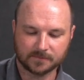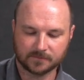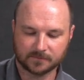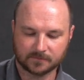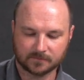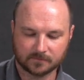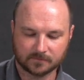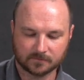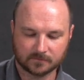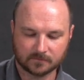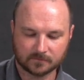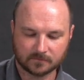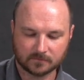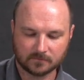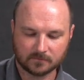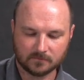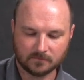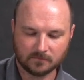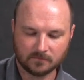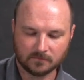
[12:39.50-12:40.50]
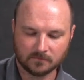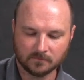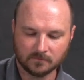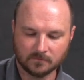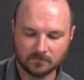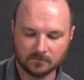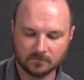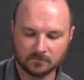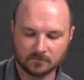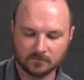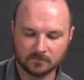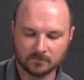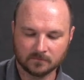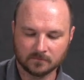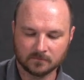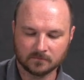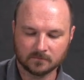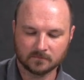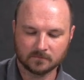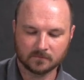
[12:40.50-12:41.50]

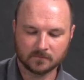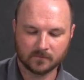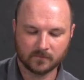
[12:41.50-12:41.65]
No one is speaking in this clip.